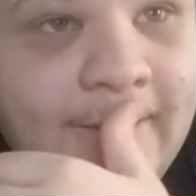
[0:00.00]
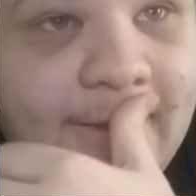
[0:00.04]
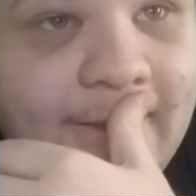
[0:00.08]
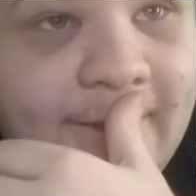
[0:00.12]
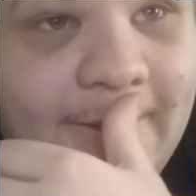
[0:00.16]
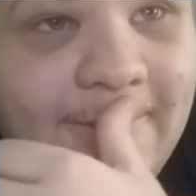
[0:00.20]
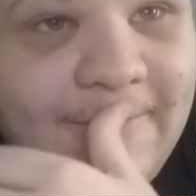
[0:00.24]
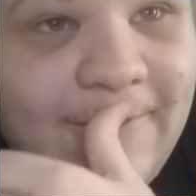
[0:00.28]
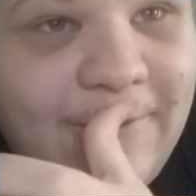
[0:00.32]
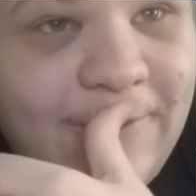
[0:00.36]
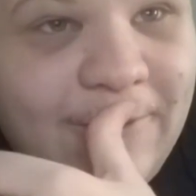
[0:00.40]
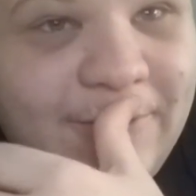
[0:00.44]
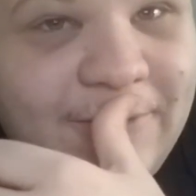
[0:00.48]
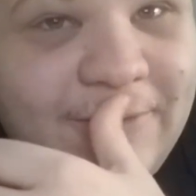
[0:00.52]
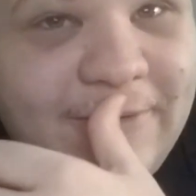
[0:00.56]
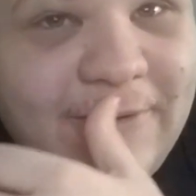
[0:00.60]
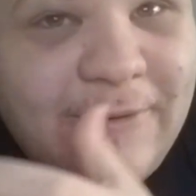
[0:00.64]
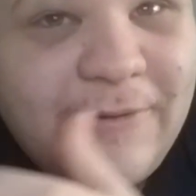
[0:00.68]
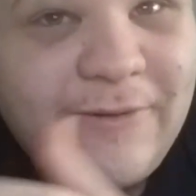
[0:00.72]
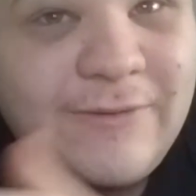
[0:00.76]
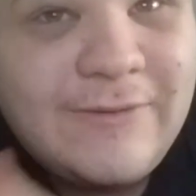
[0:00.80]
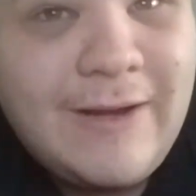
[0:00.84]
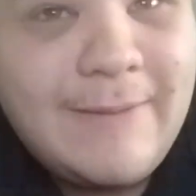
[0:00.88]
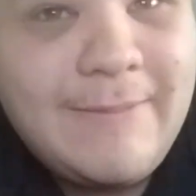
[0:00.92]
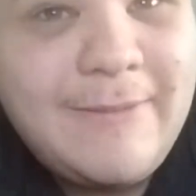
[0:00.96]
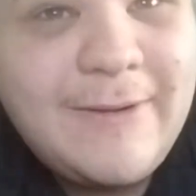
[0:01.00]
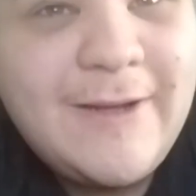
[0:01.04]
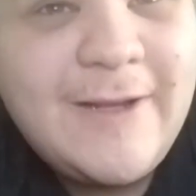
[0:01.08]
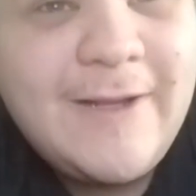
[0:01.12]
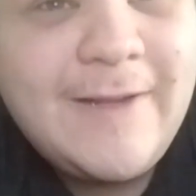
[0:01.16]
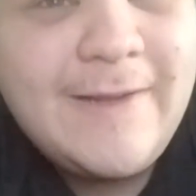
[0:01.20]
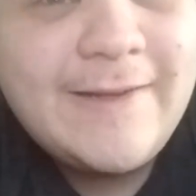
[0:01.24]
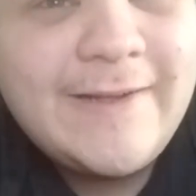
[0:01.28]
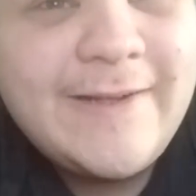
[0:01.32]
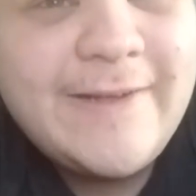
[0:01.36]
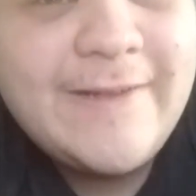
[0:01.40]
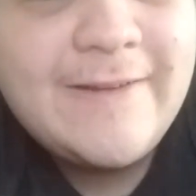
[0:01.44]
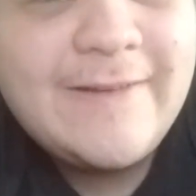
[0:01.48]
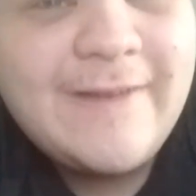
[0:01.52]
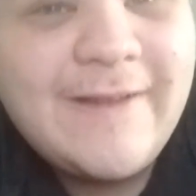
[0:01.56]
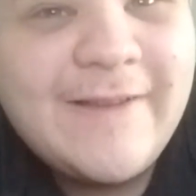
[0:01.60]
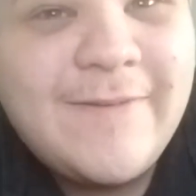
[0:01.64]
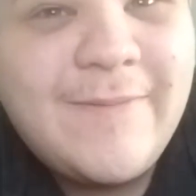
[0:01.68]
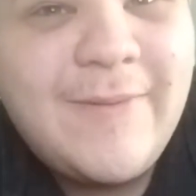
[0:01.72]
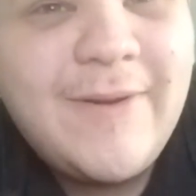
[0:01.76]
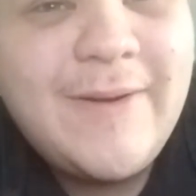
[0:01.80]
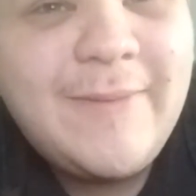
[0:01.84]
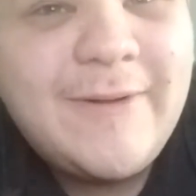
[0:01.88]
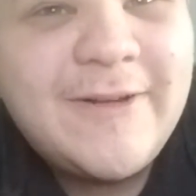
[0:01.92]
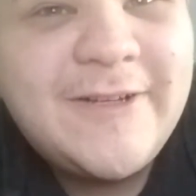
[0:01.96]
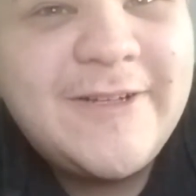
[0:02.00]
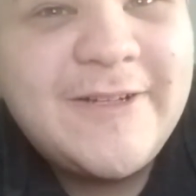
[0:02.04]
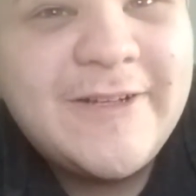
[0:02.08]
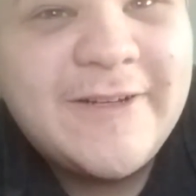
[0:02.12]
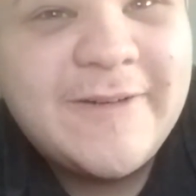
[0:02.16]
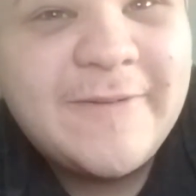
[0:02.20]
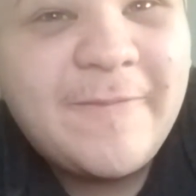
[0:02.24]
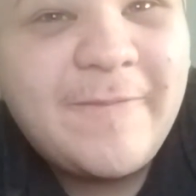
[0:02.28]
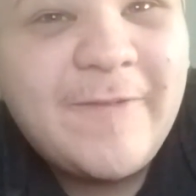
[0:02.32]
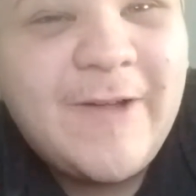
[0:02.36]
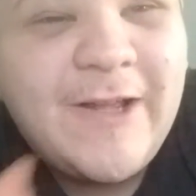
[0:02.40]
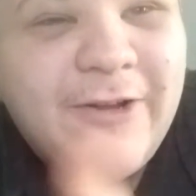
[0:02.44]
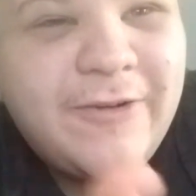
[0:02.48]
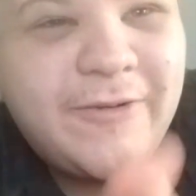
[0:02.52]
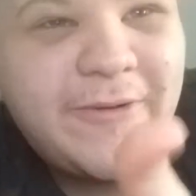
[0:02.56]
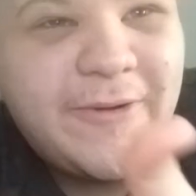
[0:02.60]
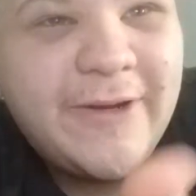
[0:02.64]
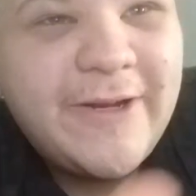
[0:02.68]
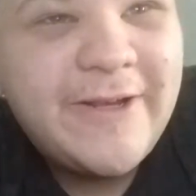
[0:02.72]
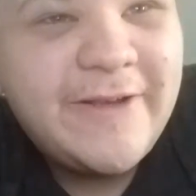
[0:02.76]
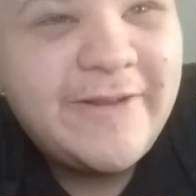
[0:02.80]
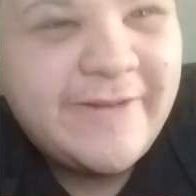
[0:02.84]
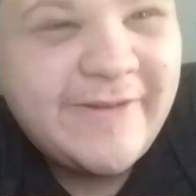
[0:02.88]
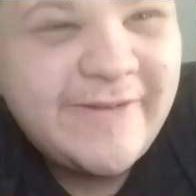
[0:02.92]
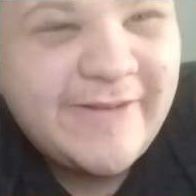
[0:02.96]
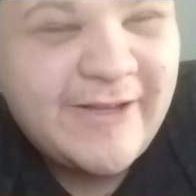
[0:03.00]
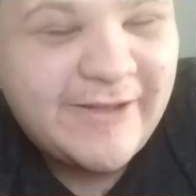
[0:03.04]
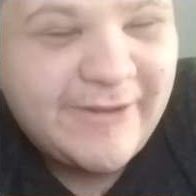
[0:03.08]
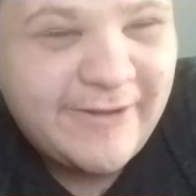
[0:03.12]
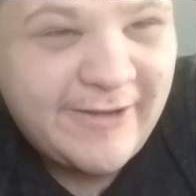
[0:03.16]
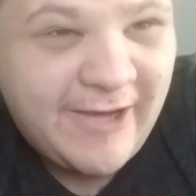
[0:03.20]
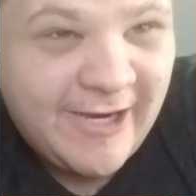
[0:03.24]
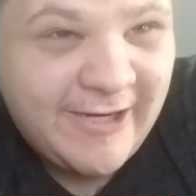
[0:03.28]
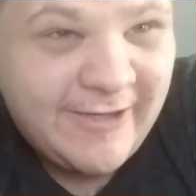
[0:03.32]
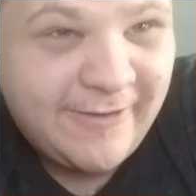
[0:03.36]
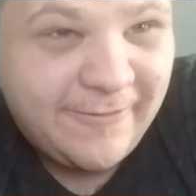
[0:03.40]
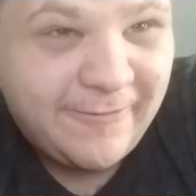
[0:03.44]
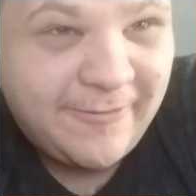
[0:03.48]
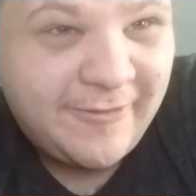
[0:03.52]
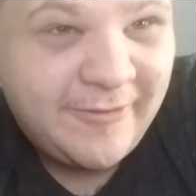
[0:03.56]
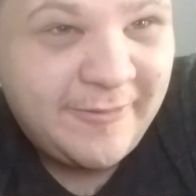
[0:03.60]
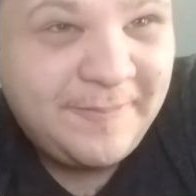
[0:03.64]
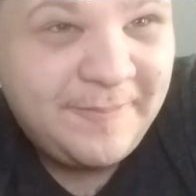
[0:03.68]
Of course, starts off in England, and that's pretty much it. I don't know any of these other actors.